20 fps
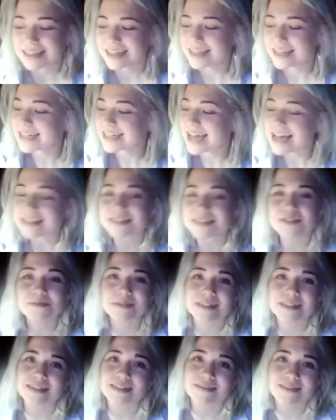it has to
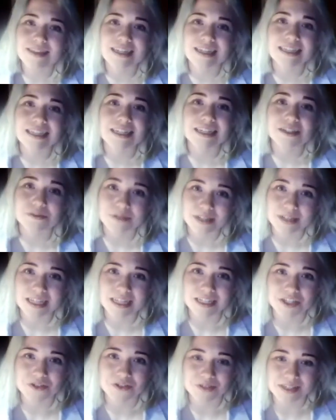be something that really
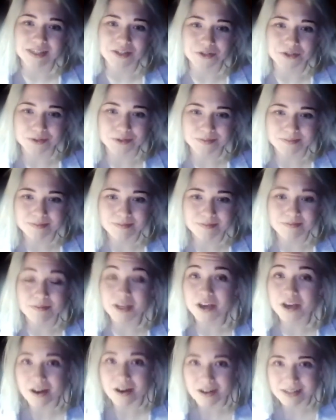interests you,
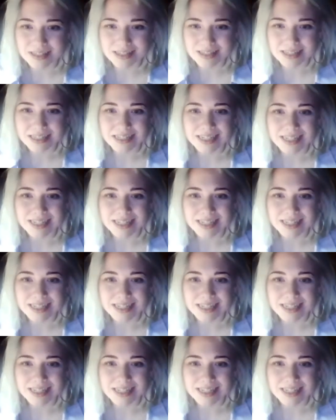because